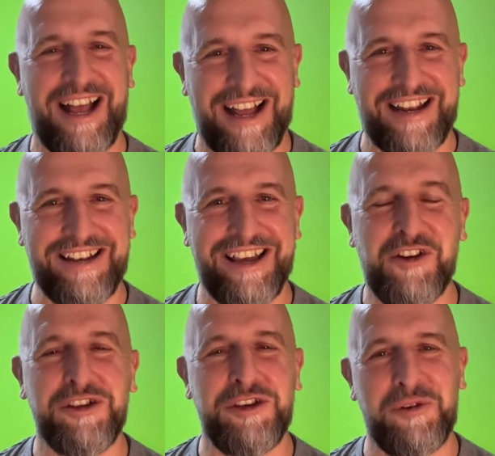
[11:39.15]
And
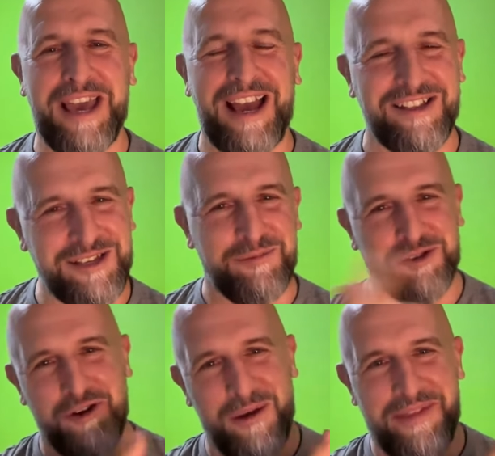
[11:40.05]
you can
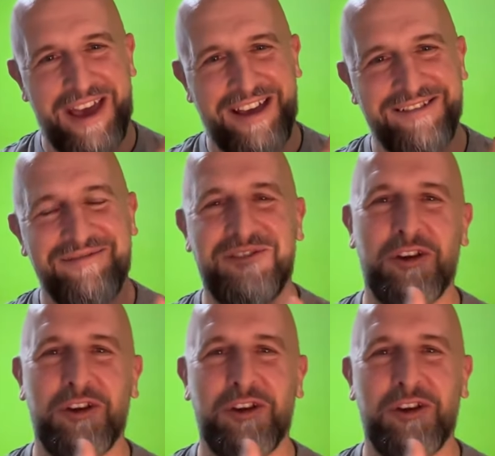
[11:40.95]
subscribe there.